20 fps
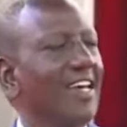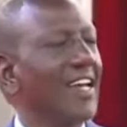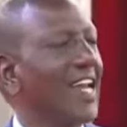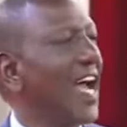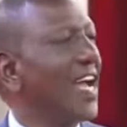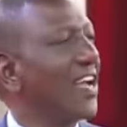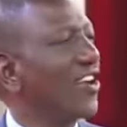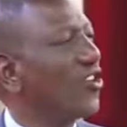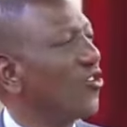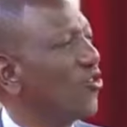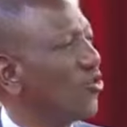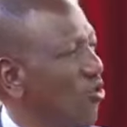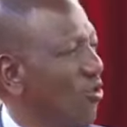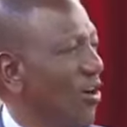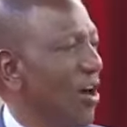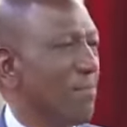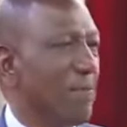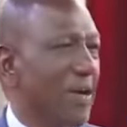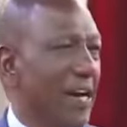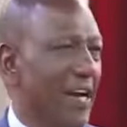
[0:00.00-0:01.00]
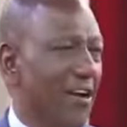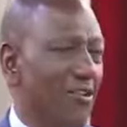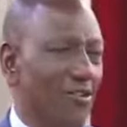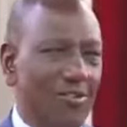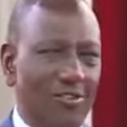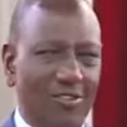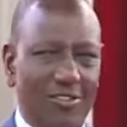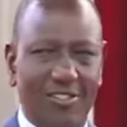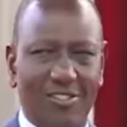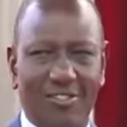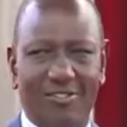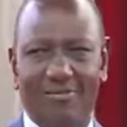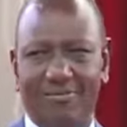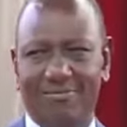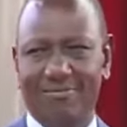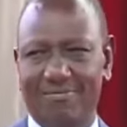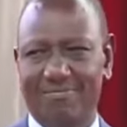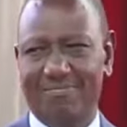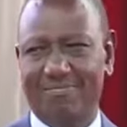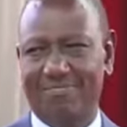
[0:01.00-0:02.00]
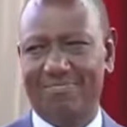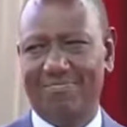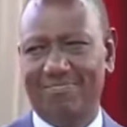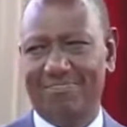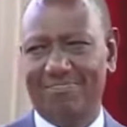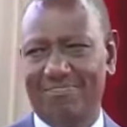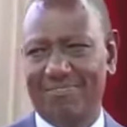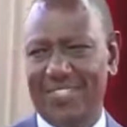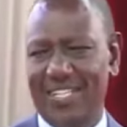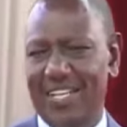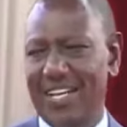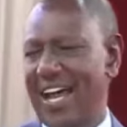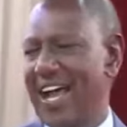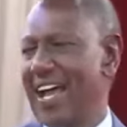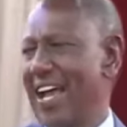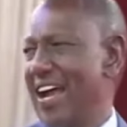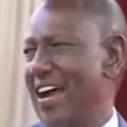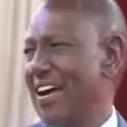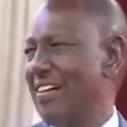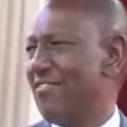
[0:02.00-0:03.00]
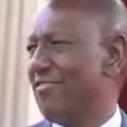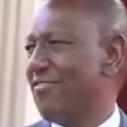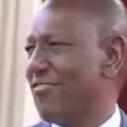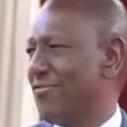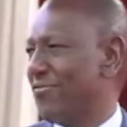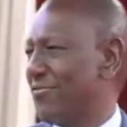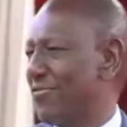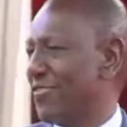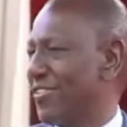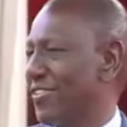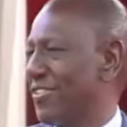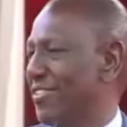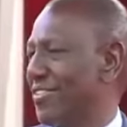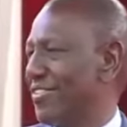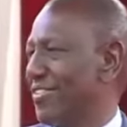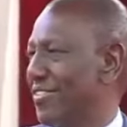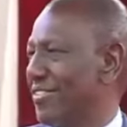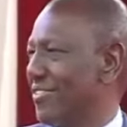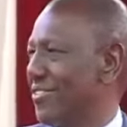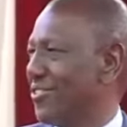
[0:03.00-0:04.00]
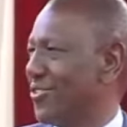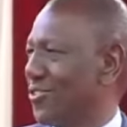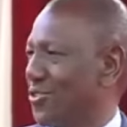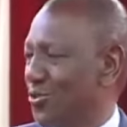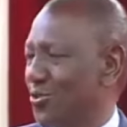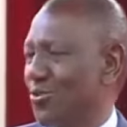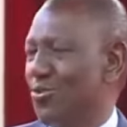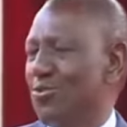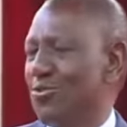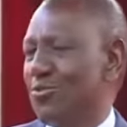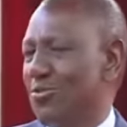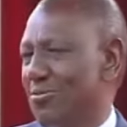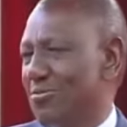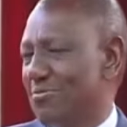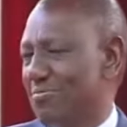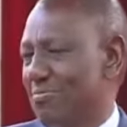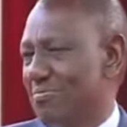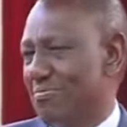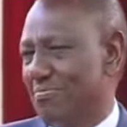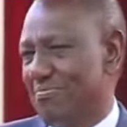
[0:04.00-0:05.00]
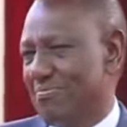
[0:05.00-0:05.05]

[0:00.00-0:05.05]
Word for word: that I grew up around, and I have two